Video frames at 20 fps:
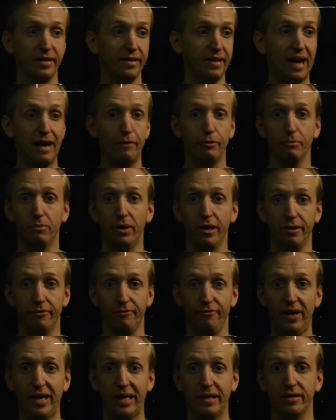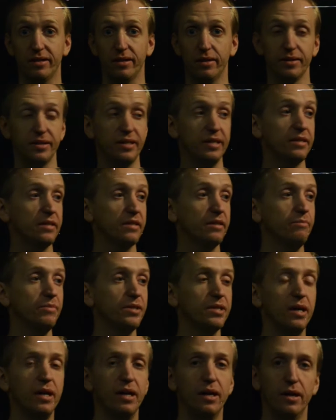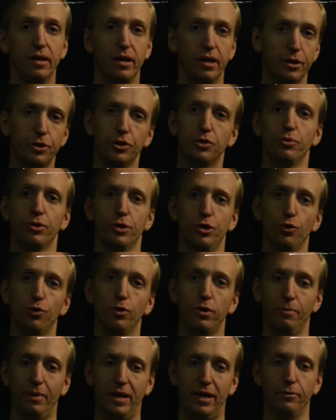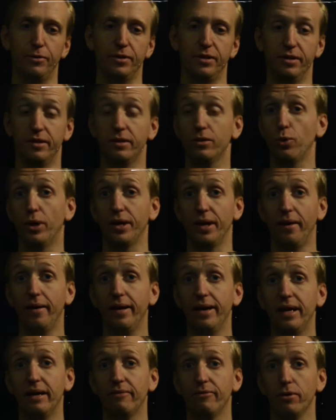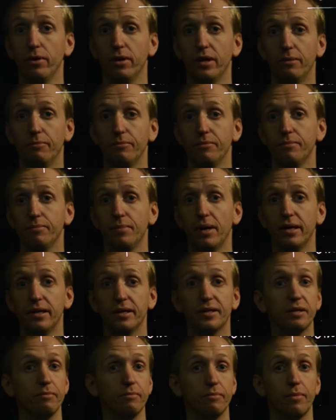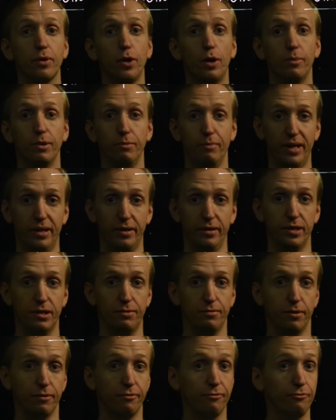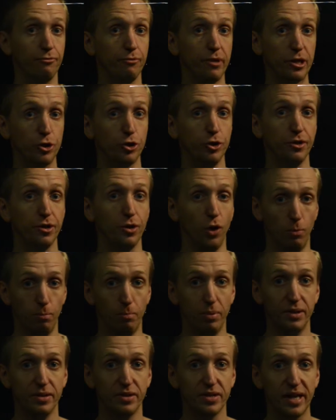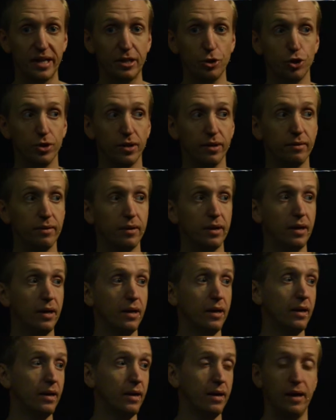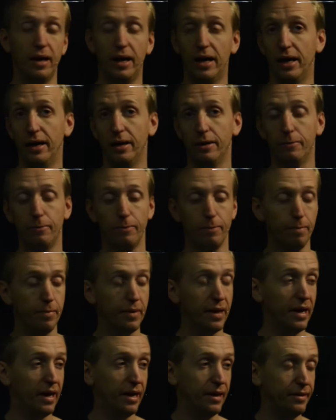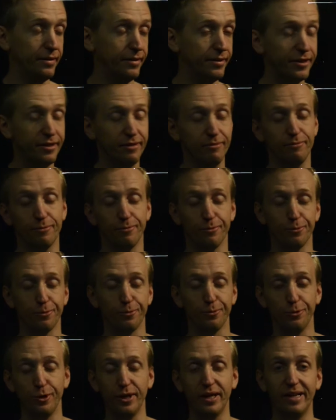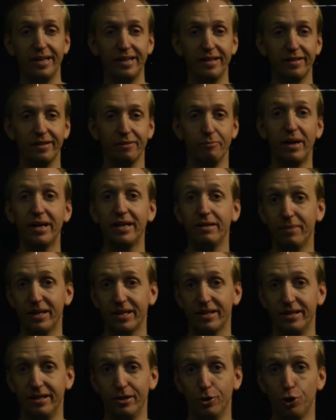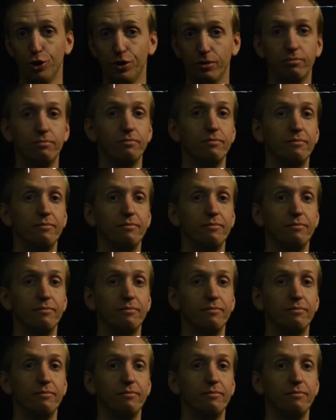and how it might affect our systems, I just want to talk about at quite a high level um, uh, some common methods for friction compensation. Um, and really, the main message